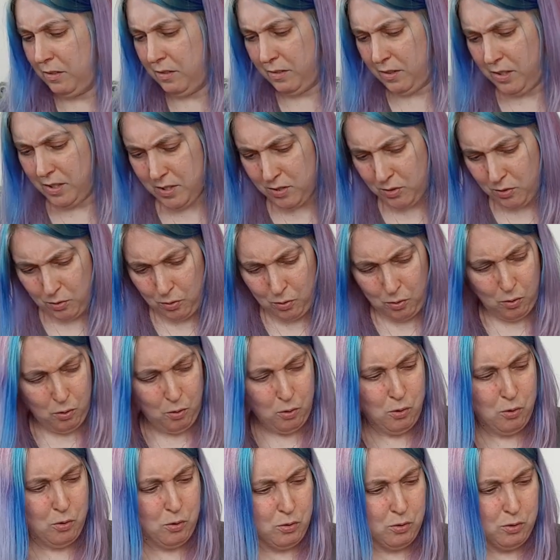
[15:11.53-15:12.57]
It's
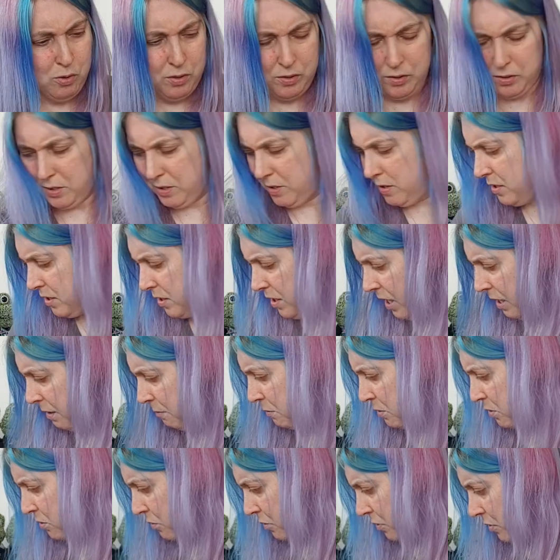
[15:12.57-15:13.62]
all the same
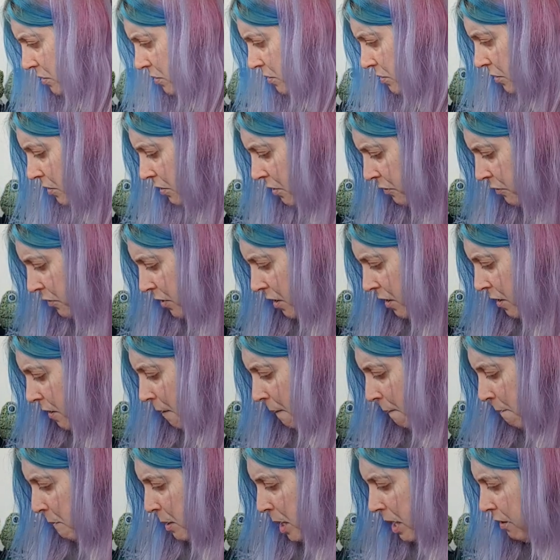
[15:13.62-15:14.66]
sort of stuff.
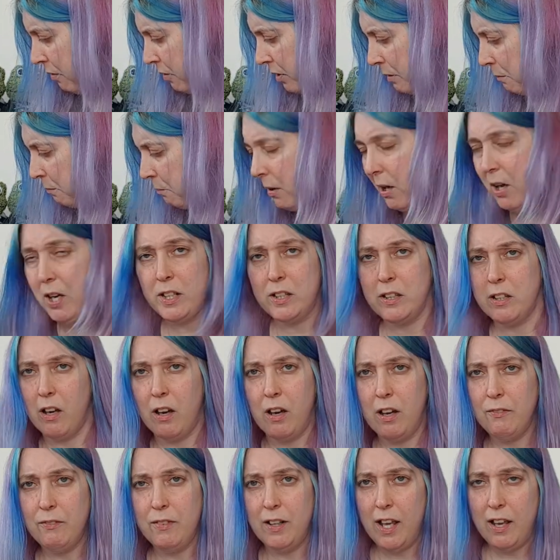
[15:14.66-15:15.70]
Bearing in mind that
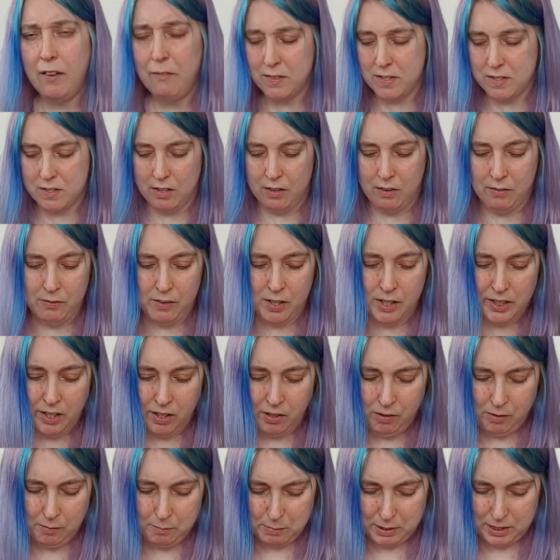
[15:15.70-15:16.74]
I've left stuff, I
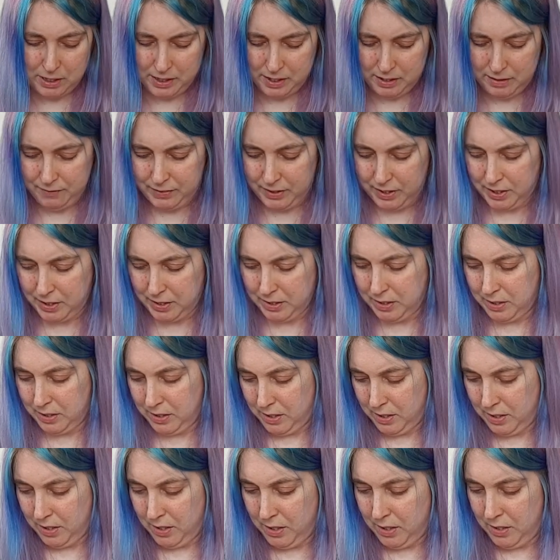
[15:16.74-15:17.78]
can't believe it.
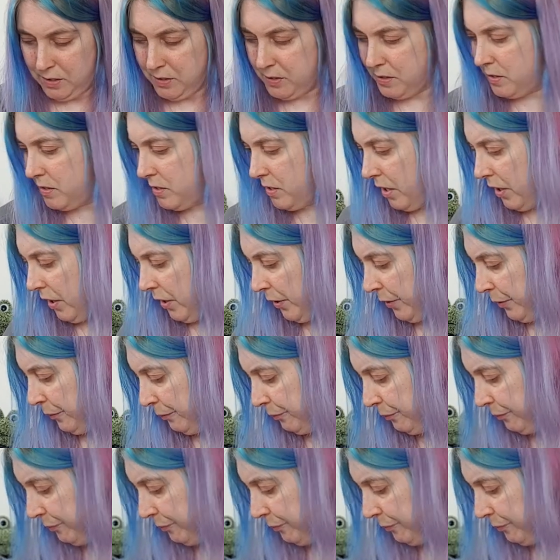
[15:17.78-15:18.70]
So,